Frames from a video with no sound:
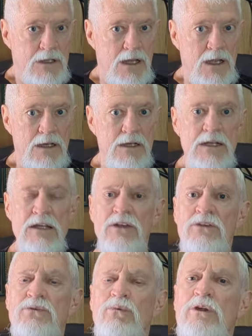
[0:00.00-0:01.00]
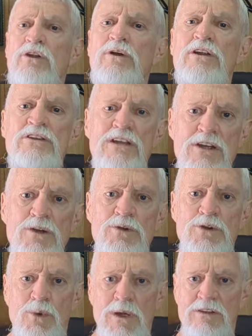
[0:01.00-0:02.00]
And it is when you continue
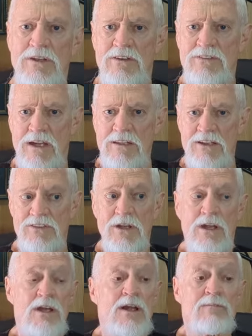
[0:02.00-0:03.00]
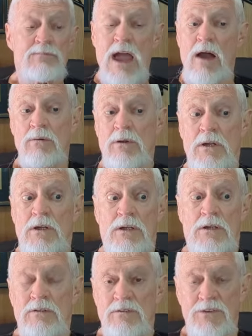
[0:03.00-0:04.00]
doing things like this. Now,
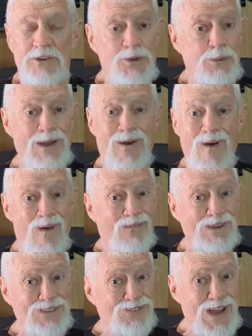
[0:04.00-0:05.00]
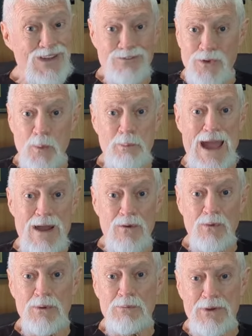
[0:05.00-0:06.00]
do we always fight full power
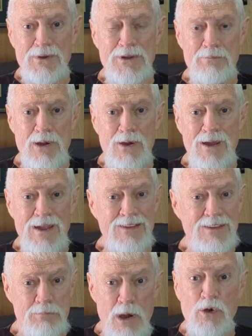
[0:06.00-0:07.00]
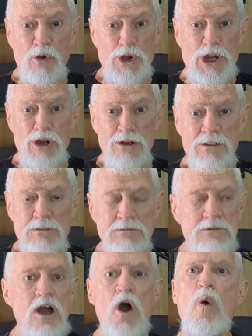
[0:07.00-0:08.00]
when we're in the Bogu gear?
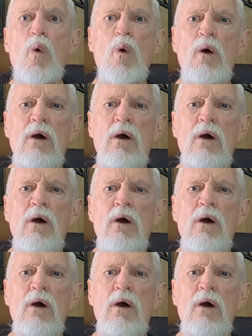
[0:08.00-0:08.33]
No.